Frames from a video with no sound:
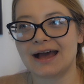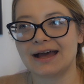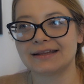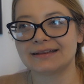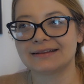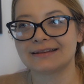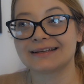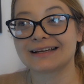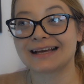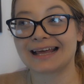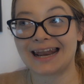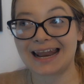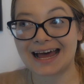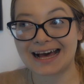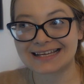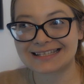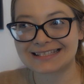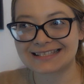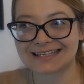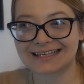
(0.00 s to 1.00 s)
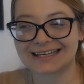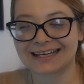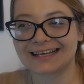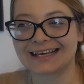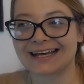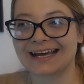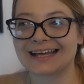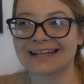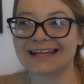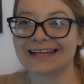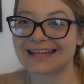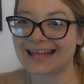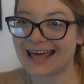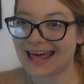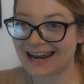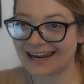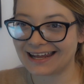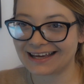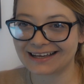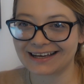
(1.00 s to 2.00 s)
and classic again, and
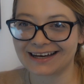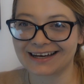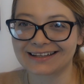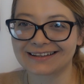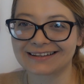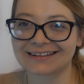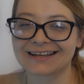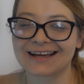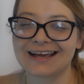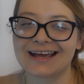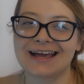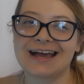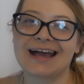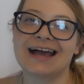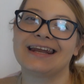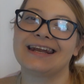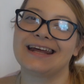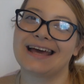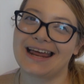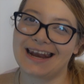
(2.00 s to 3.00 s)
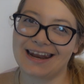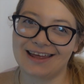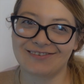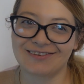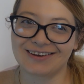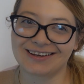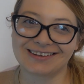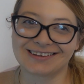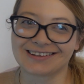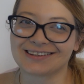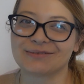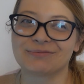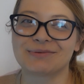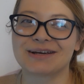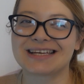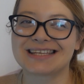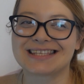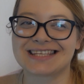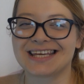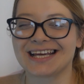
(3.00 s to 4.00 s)
elegant and elevated
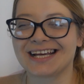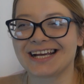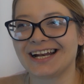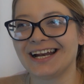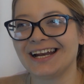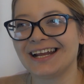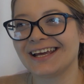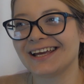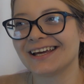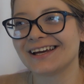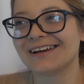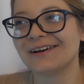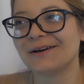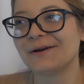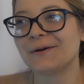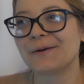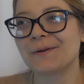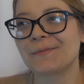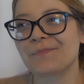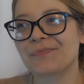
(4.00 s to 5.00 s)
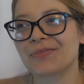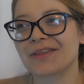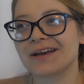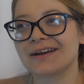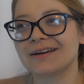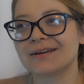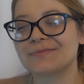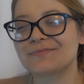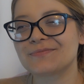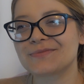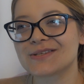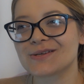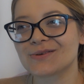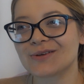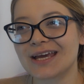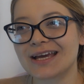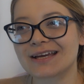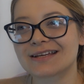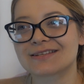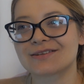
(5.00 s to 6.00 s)
basically. So
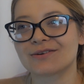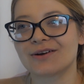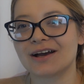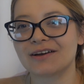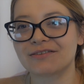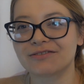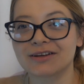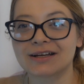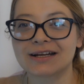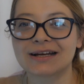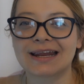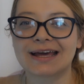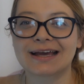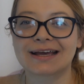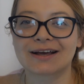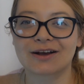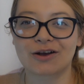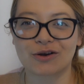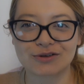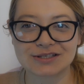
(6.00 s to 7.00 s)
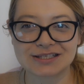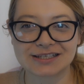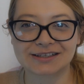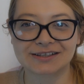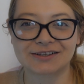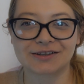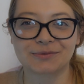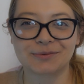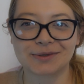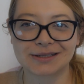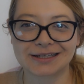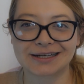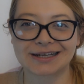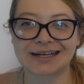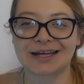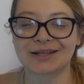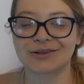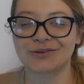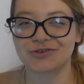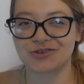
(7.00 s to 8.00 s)
yeah, so I think like coastal grandmother
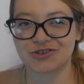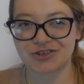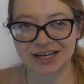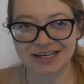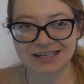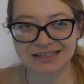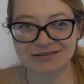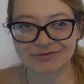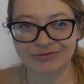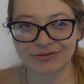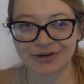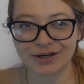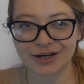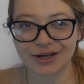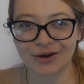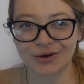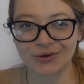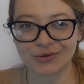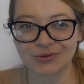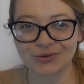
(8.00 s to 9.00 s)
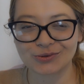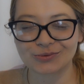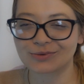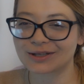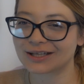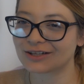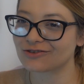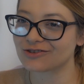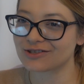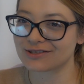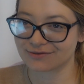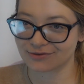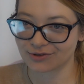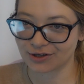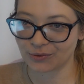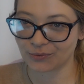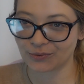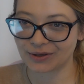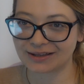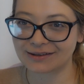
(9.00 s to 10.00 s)
can dress for autumn, can dress
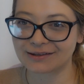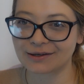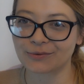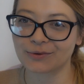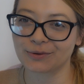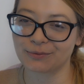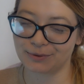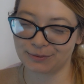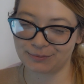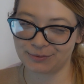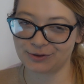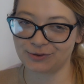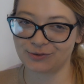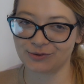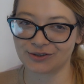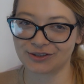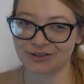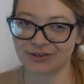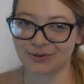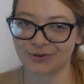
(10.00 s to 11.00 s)
for a winter. We will be doing